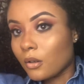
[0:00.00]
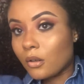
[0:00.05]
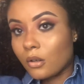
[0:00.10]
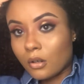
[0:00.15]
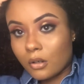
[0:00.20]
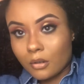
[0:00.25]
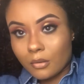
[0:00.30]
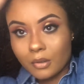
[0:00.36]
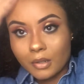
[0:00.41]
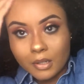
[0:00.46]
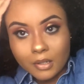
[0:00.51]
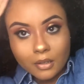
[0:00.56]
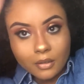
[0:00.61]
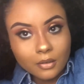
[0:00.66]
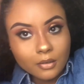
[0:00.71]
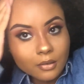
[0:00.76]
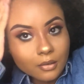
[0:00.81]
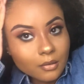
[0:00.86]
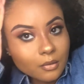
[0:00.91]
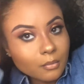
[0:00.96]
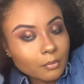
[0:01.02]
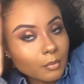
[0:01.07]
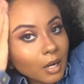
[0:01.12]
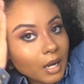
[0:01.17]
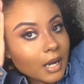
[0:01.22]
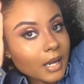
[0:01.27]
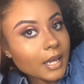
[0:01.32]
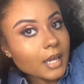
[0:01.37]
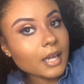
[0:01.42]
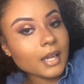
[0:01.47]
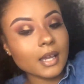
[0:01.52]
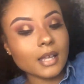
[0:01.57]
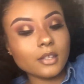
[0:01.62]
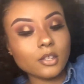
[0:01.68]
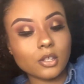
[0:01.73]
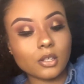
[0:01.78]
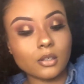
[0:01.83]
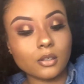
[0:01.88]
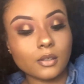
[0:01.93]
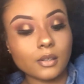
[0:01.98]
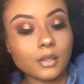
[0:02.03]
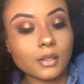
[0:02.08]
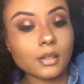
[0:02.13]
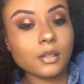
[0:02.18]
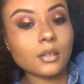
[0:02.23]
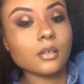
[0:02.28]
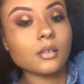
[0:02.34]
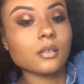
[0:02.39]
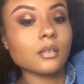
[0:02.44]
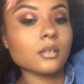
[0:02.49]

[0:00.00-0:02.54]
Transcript: on my edges.